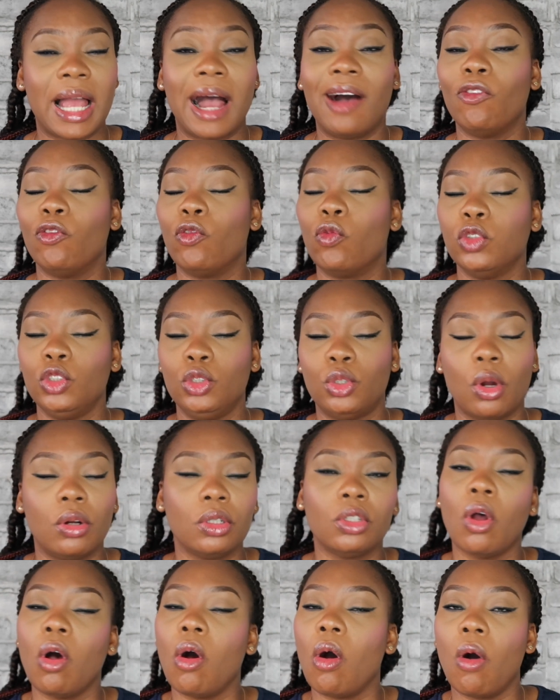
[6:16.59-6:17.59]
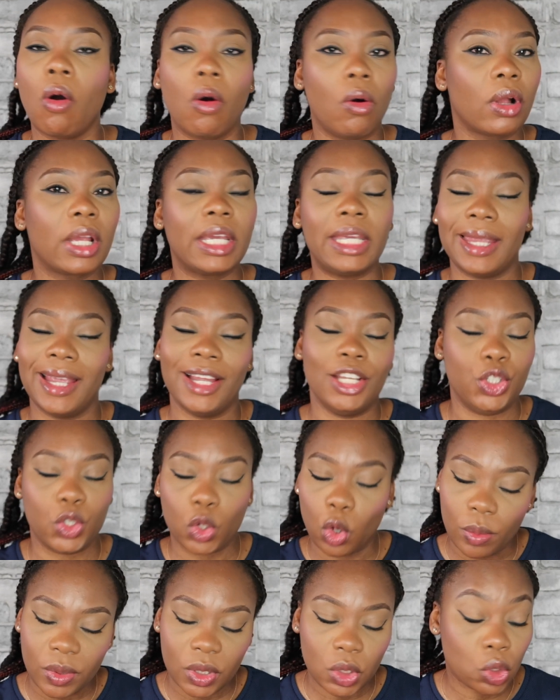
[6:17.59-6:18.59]
I've done all care
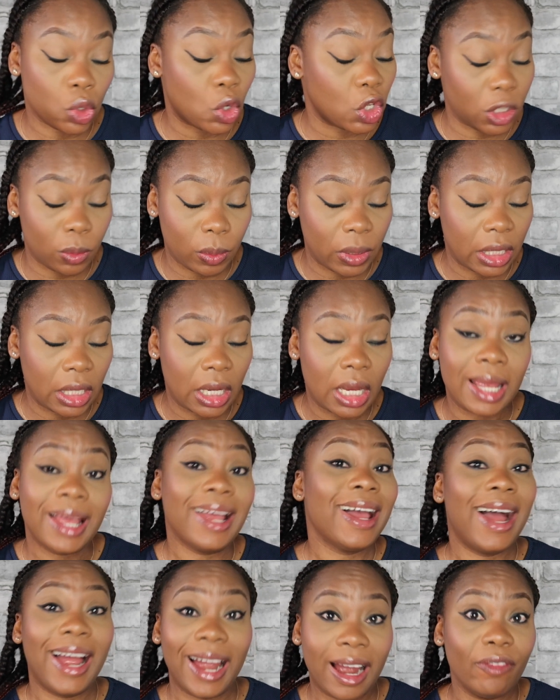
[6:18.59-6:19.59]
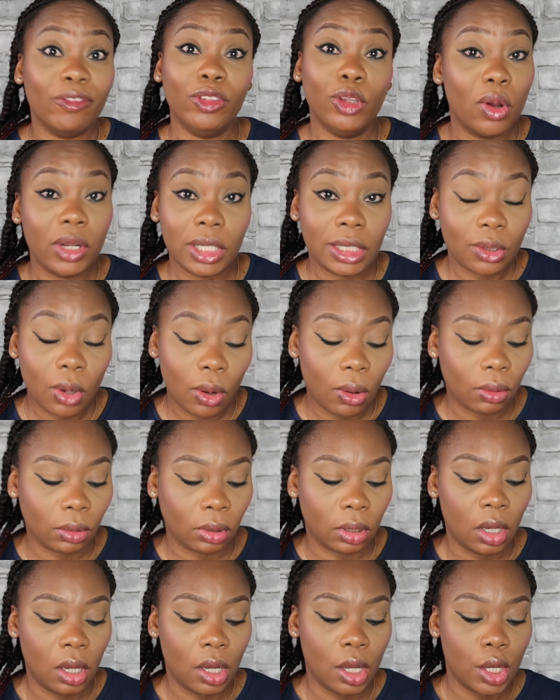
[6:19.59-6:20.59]
jobs. Trust me, I have done it
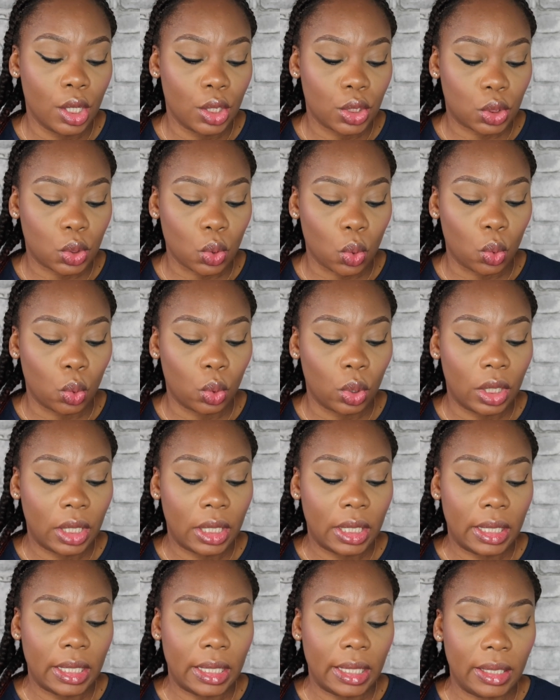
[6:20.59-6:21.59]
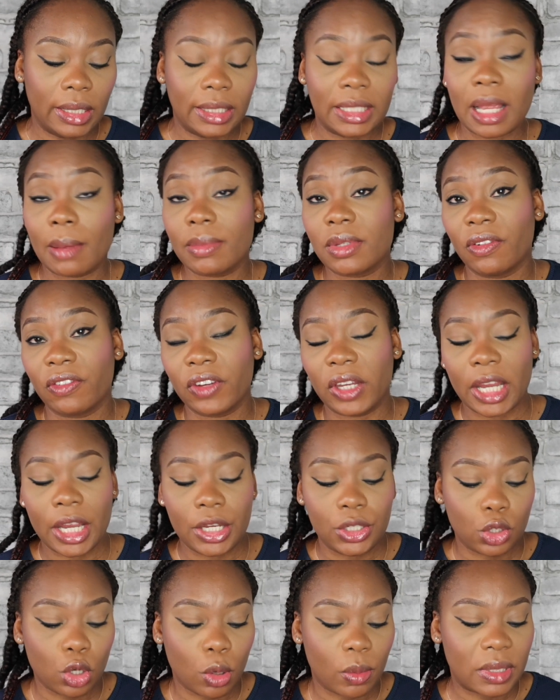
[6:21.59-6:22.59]
all. So in terms of care
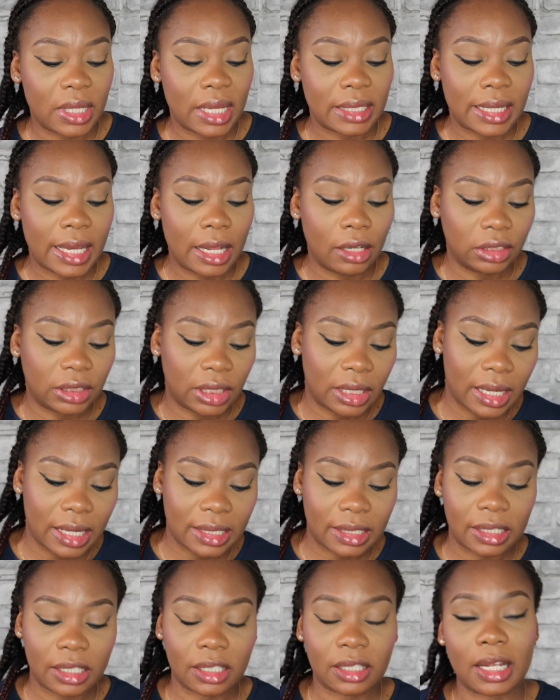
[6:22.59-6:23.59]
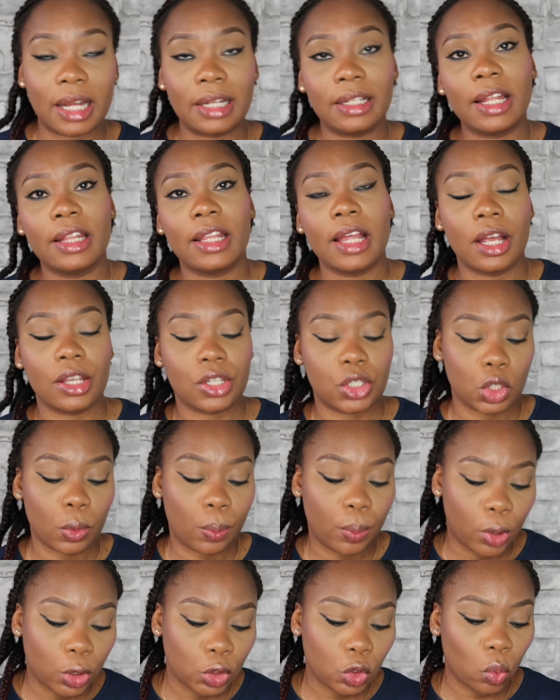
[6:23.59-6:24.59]
jobs, there's healthcare assistant, there are
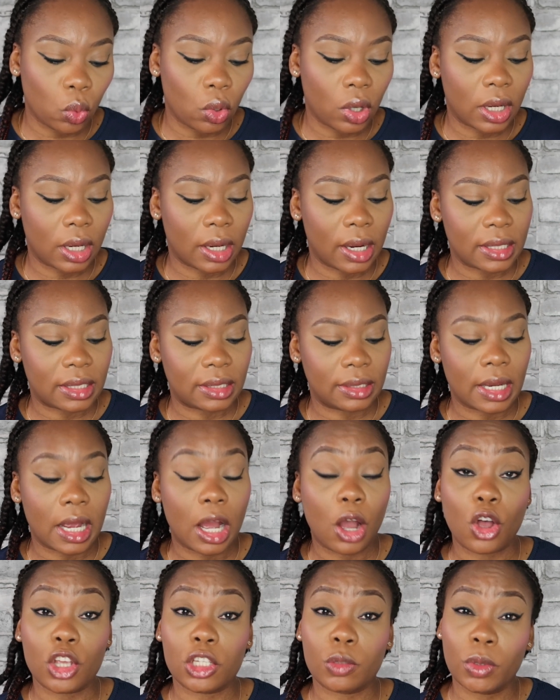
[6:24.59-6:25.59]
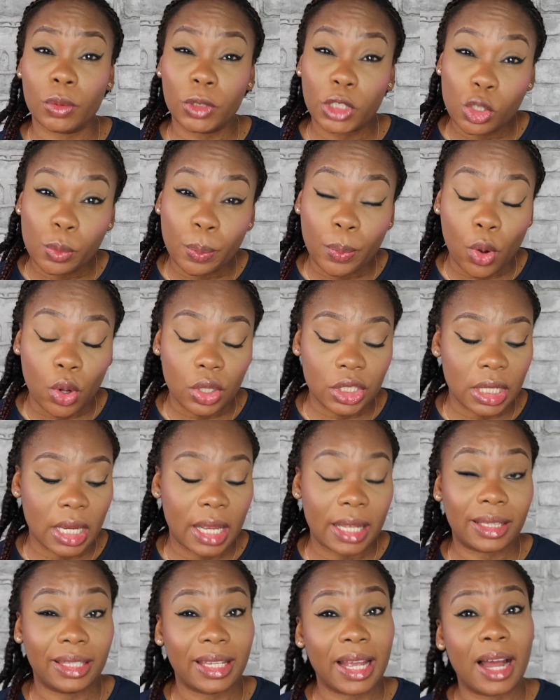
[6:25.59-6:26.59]
support workers, there are hospital
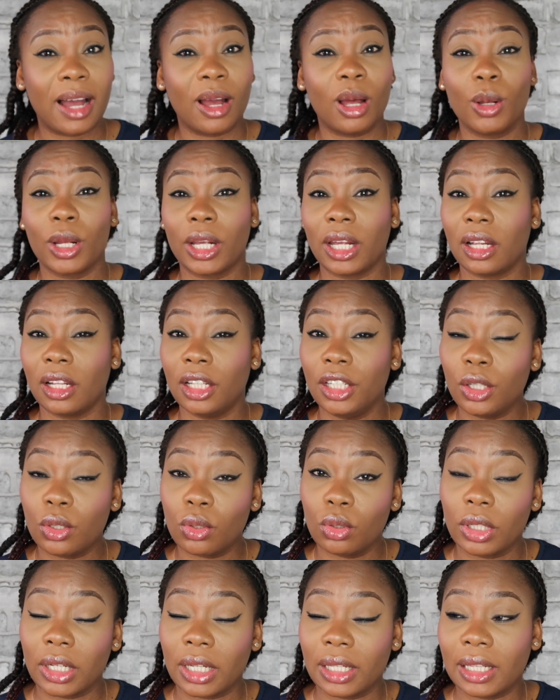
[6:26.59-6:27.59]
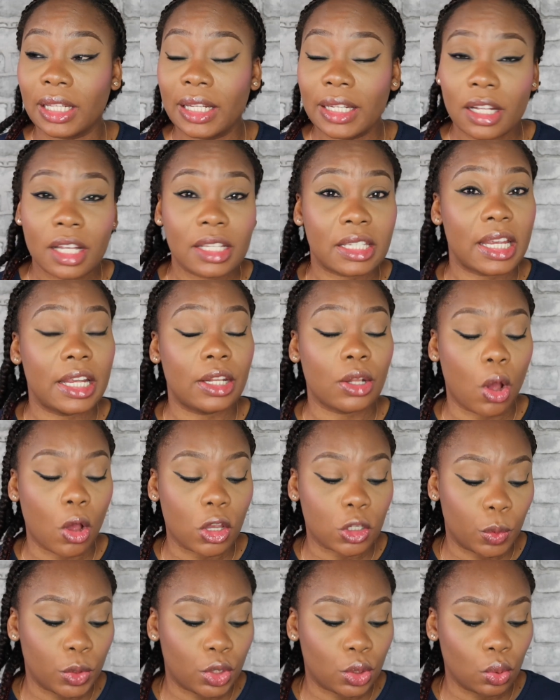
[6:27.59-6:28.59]
porter, there are cleaners in
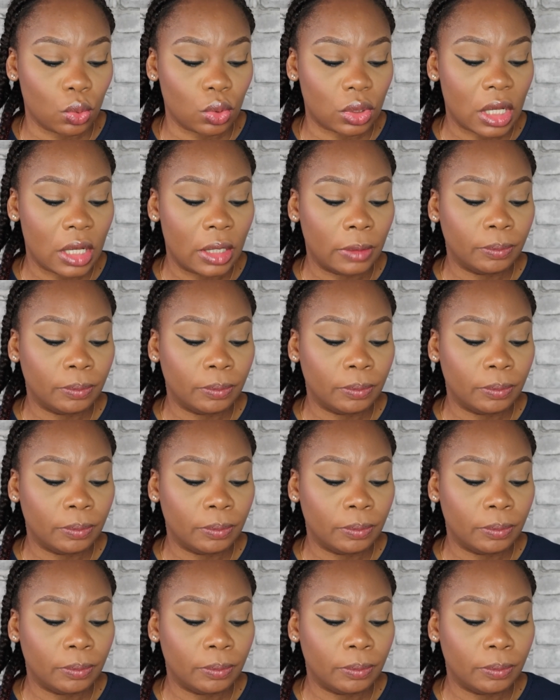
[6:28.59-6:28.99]
hospitals.